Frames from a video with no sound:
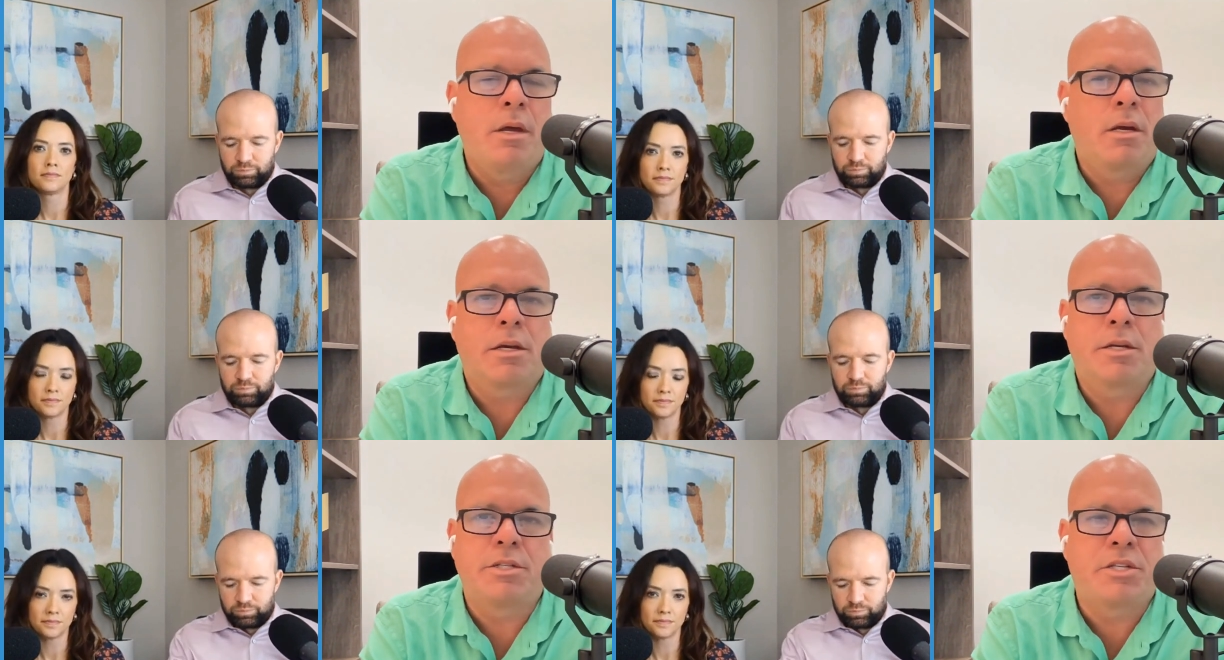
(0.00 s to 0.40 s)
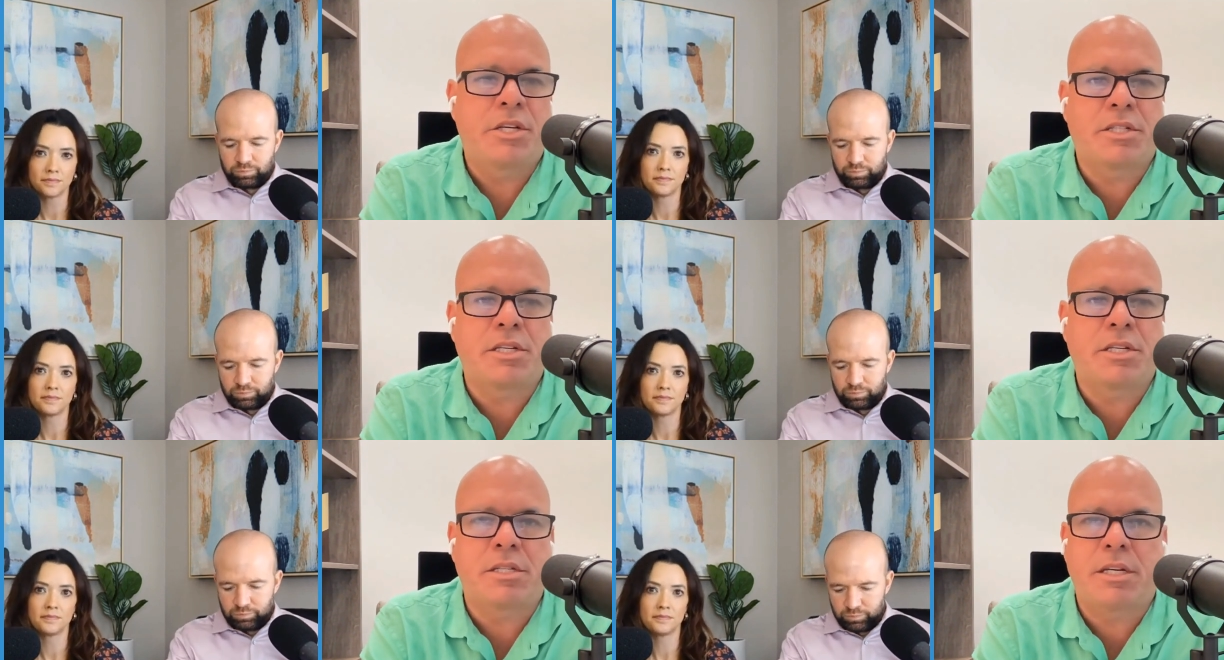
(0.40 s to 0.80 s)

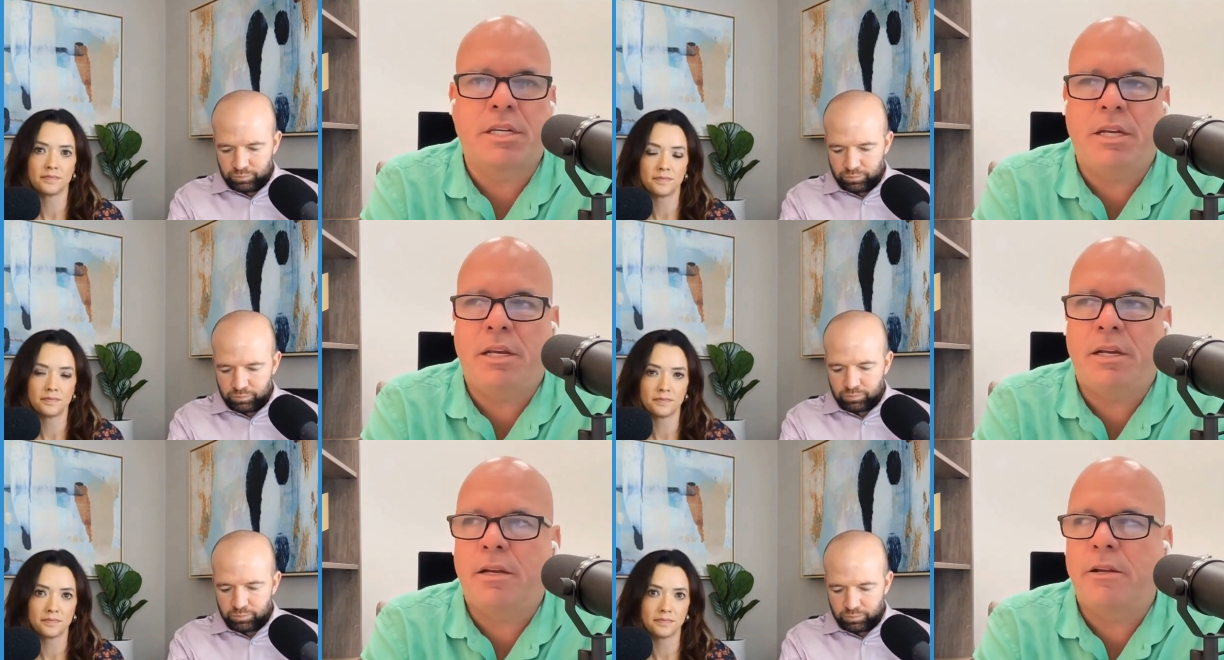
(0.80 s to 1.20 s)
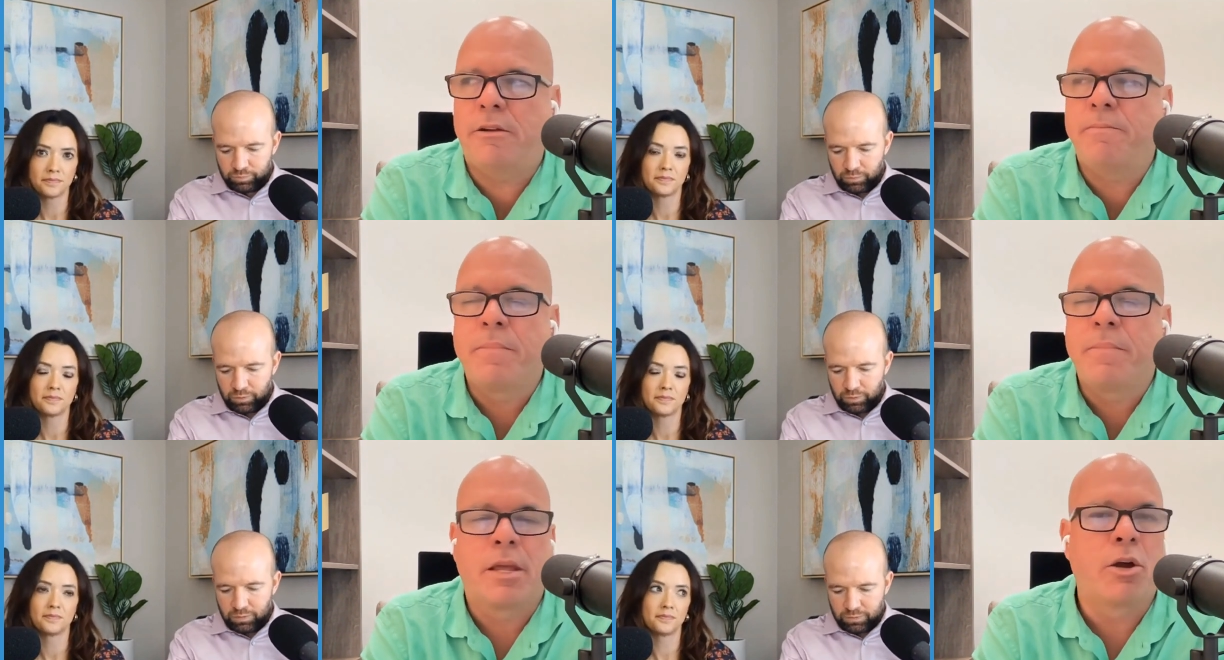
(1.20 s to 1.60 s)
Speaker 1: consistency in
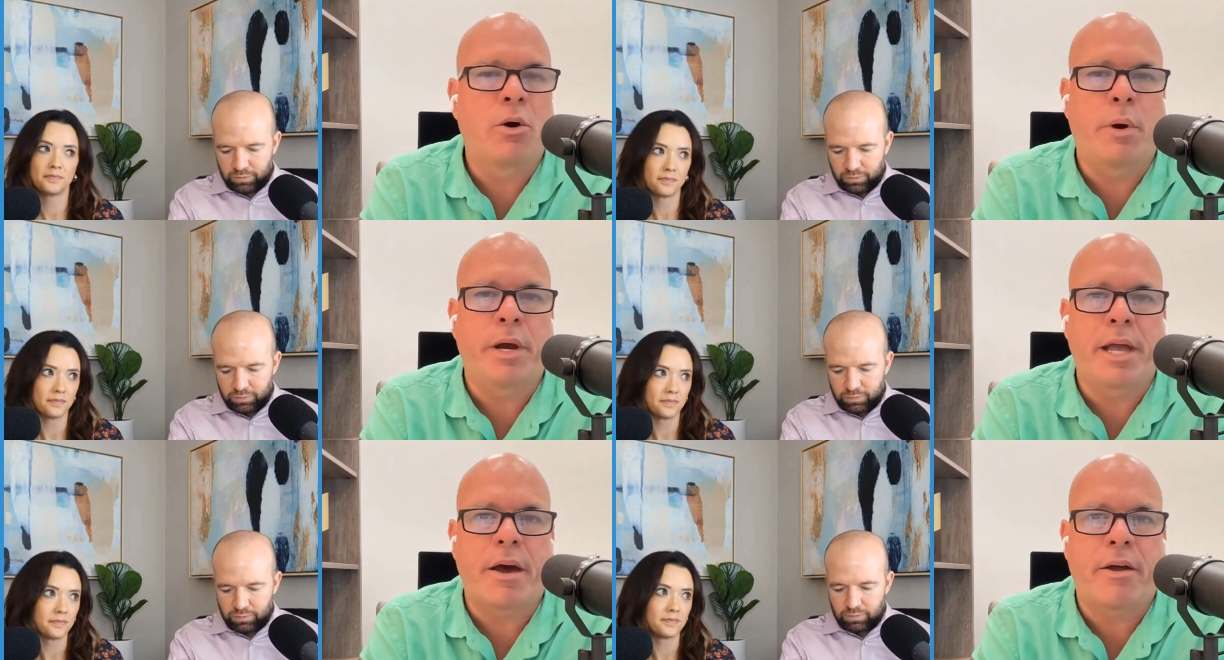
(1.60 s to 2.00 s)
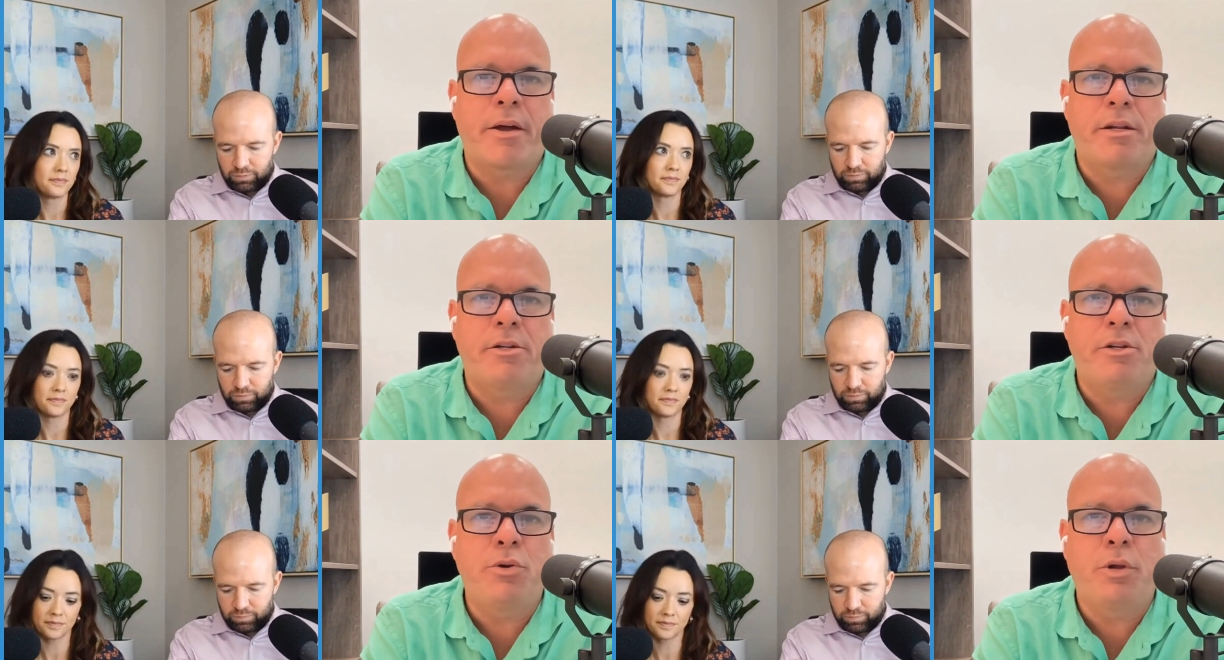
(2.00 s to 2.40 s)
going out
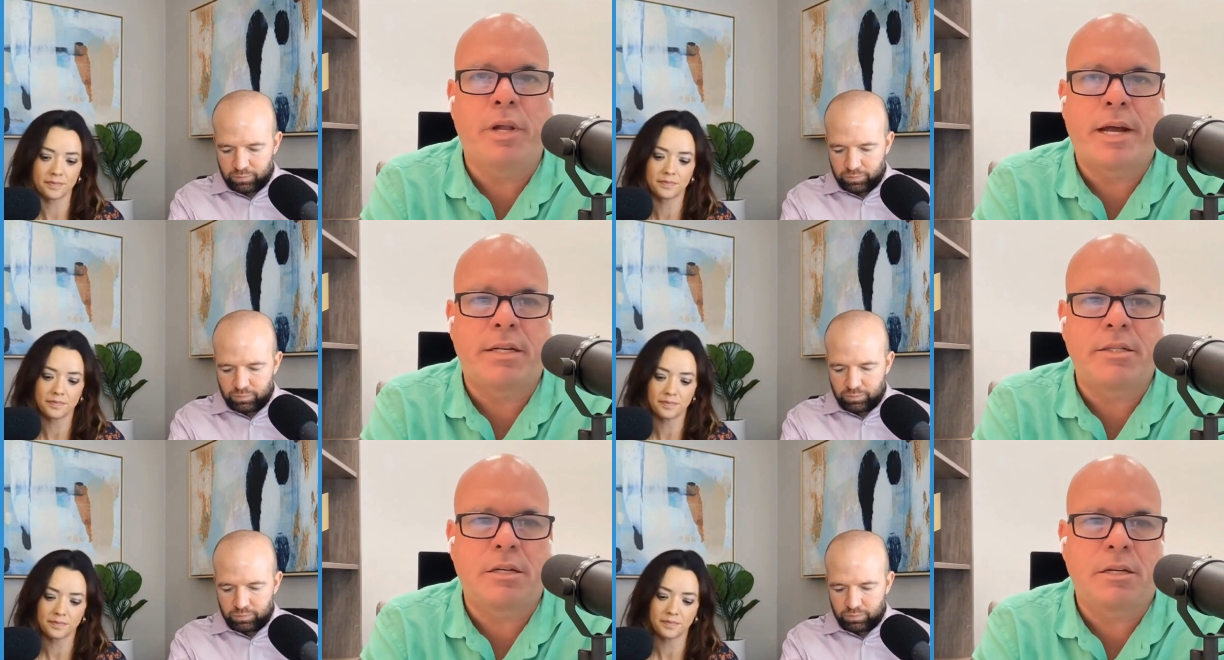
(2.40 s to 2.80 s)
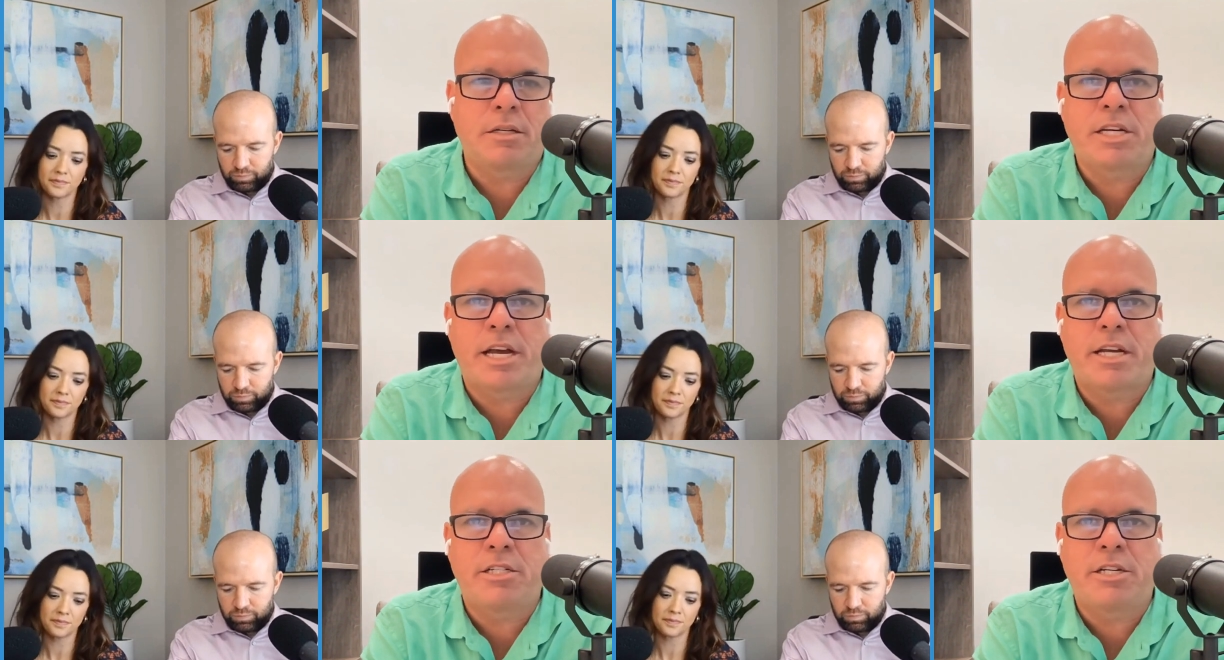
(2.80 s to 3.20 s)
and utilizing a
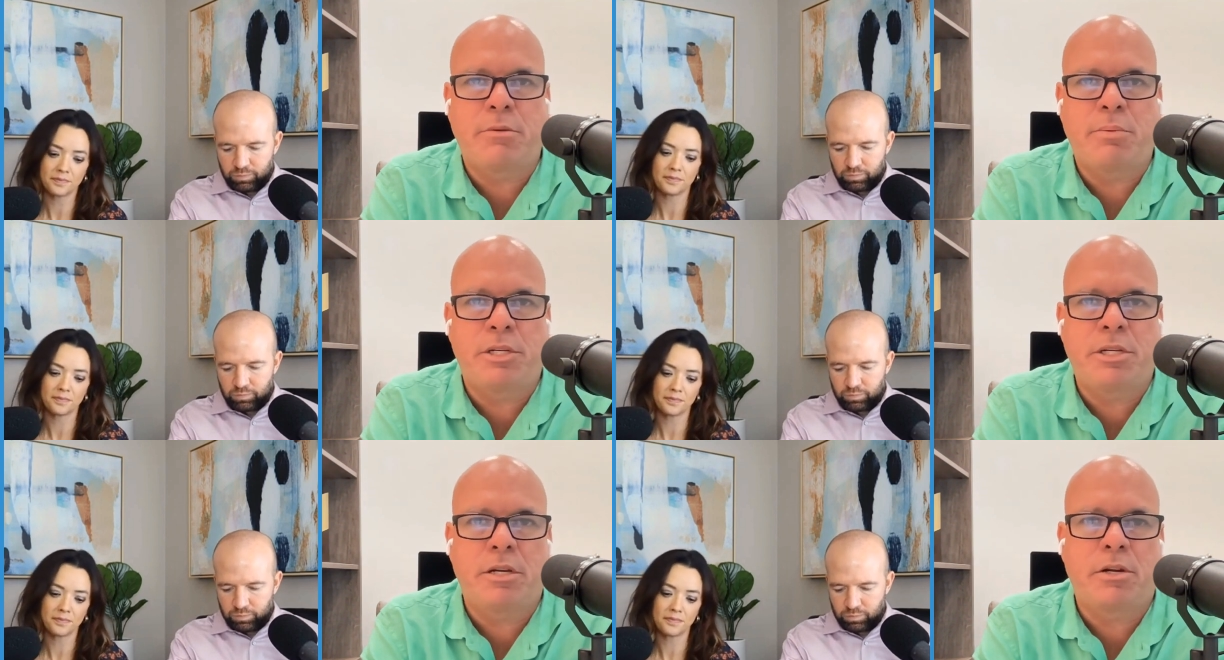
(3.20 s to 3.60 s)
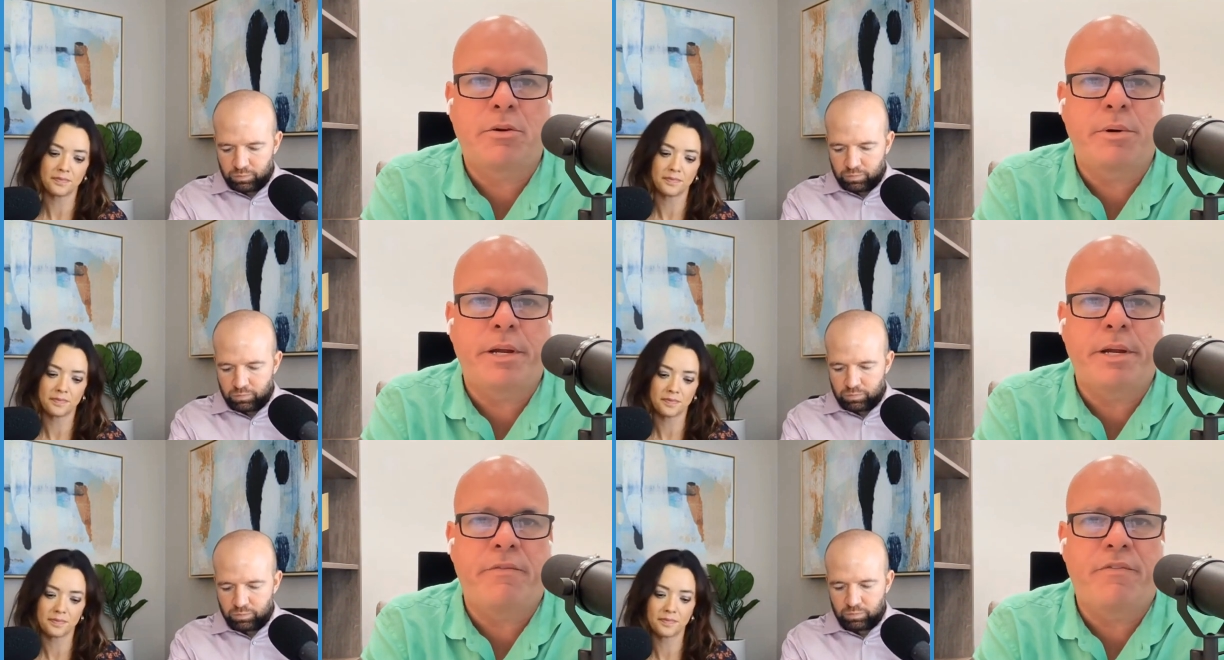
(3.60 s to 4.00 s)
chat GPT to
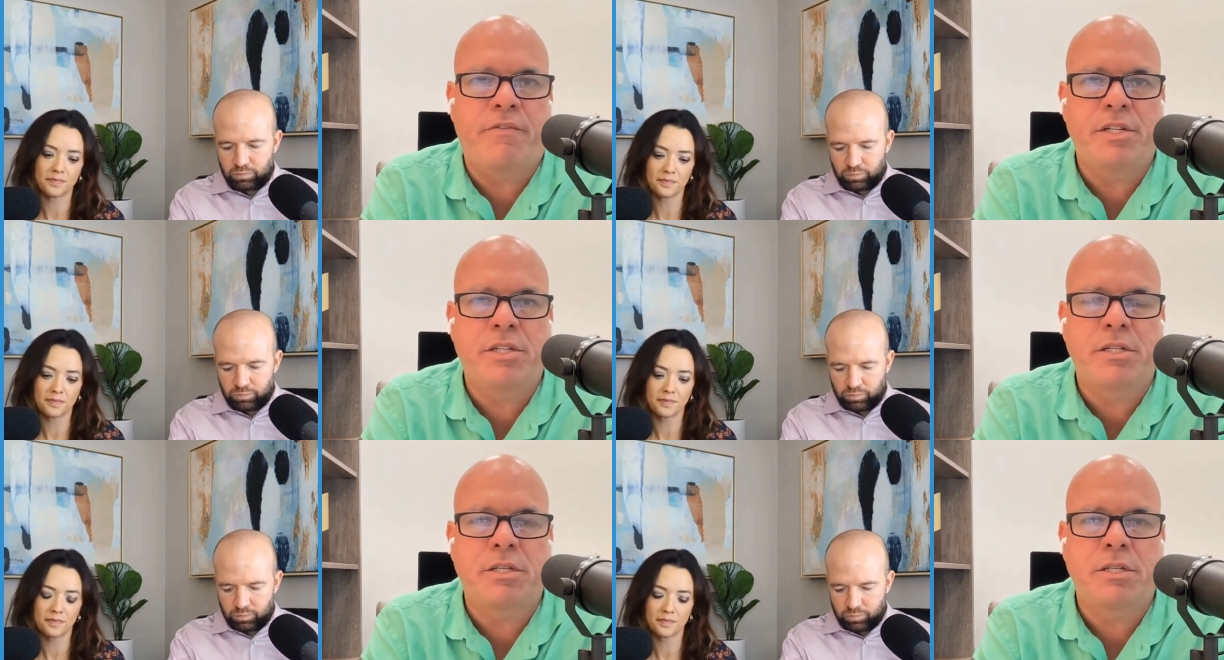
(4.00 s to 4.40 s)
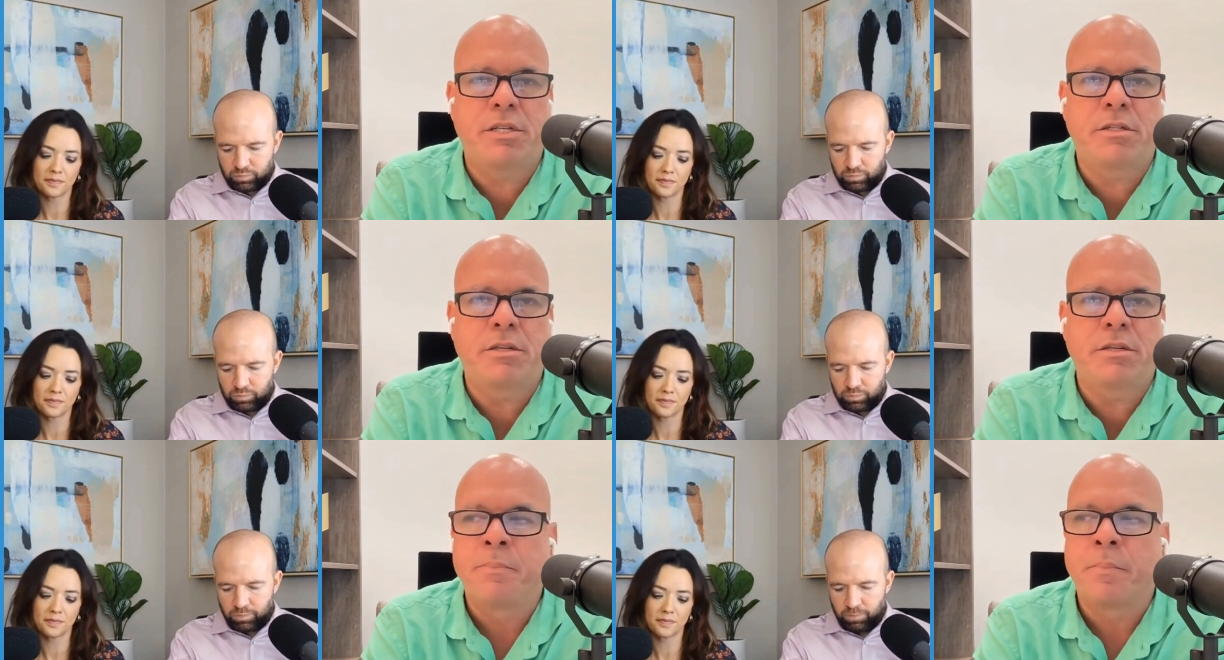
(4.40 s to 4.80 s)
create efficiencies